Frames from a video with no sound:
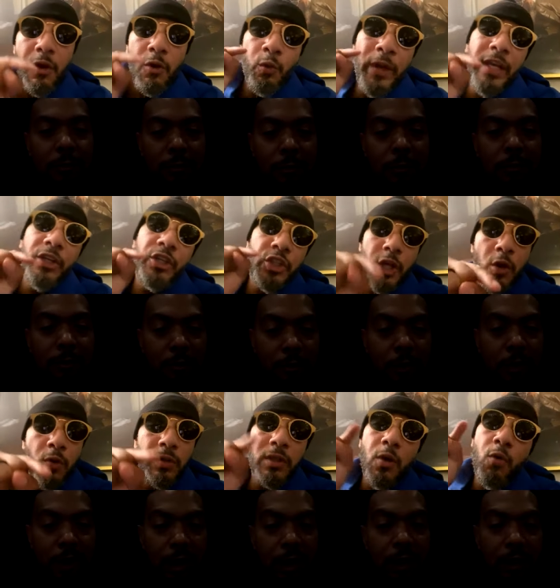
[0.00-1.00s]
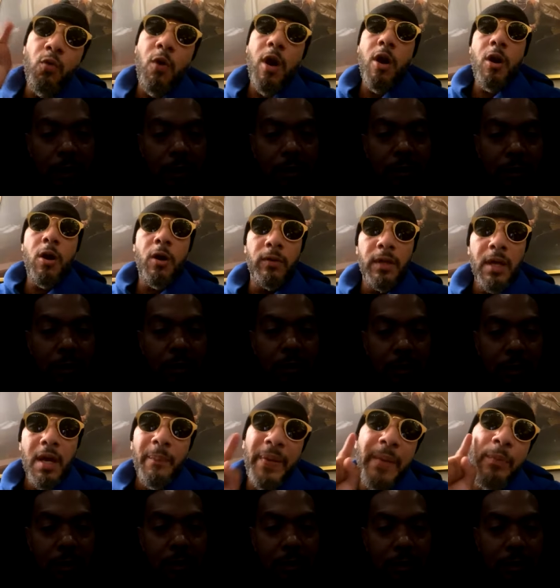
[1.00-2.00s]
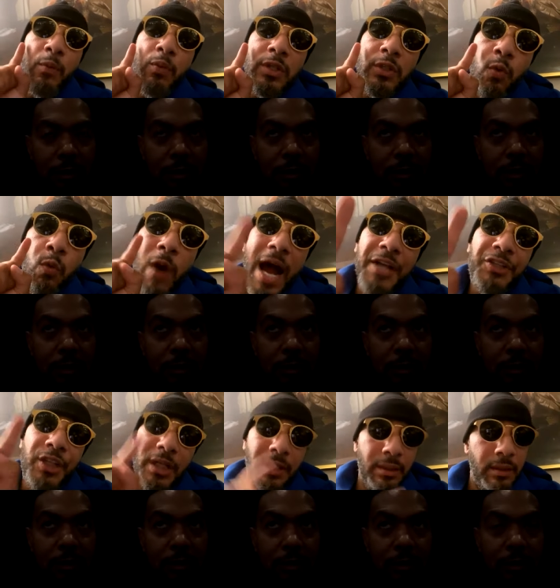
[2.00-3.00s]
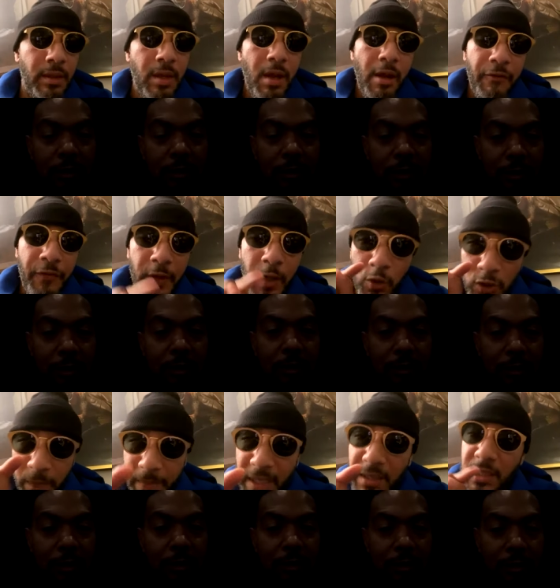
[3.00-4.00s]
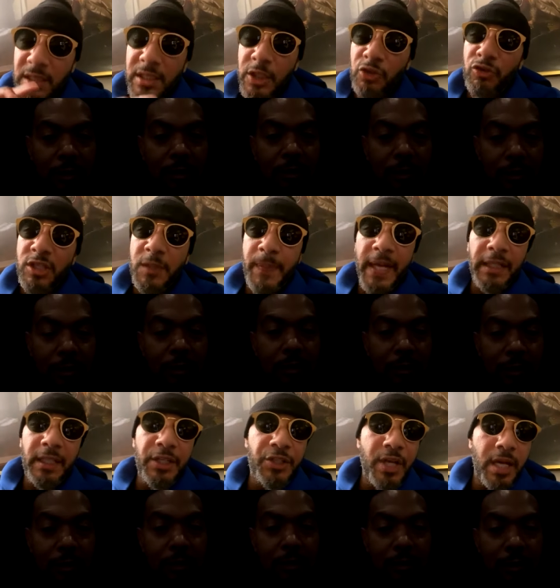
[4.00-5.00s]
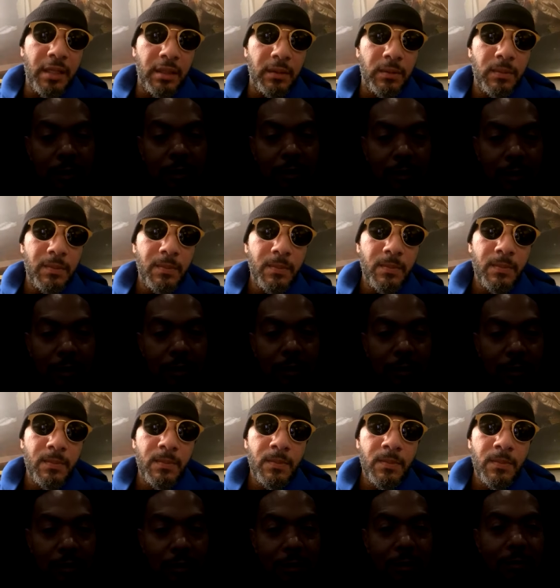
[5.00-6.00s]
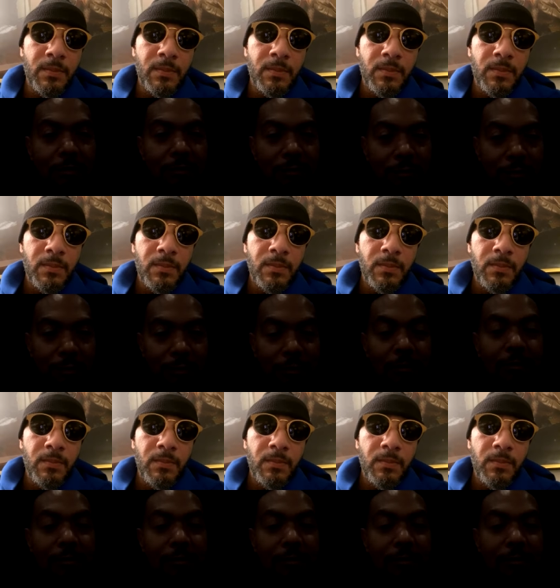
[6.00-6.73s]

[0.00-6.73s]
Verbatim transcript: We showed the world. People was watching for those men to disrespect each other. Mm-hmm.